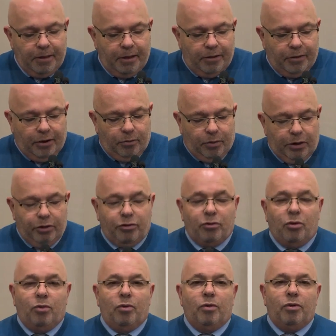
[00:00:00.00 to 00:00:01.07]
Then we
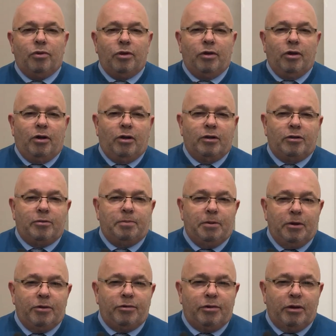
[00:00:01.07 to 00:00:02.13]
saw the God's
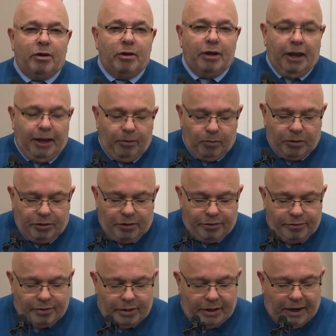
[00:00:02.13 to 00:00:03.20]
personal name, which is
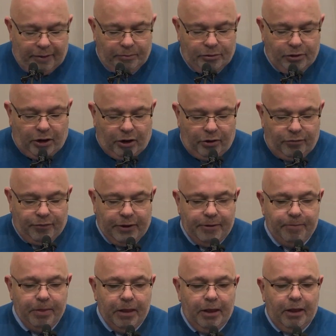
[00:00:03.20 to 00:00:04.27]
the name Jehovah,
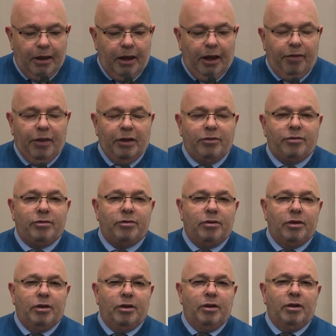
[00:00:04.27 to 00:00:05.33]
and that's
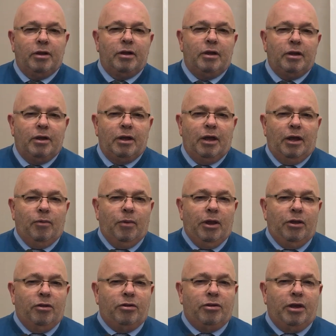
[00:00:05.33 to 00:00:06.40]
the uh, where
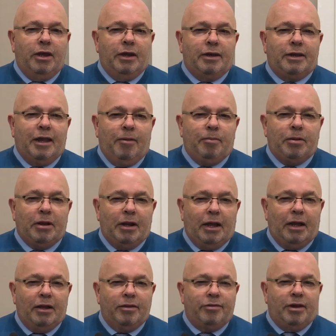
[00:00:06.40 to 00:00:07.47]
you see it
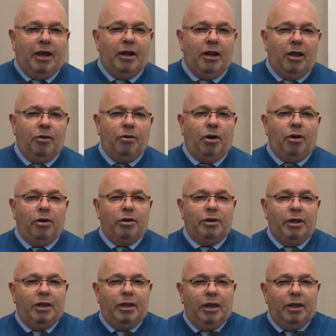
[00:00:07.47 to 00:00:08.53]
capitalized L O R
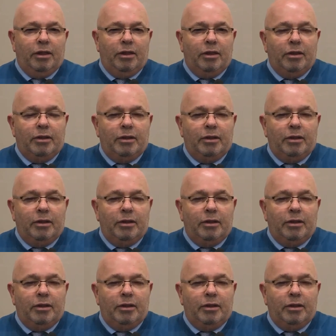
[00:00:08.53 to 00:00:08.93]
D in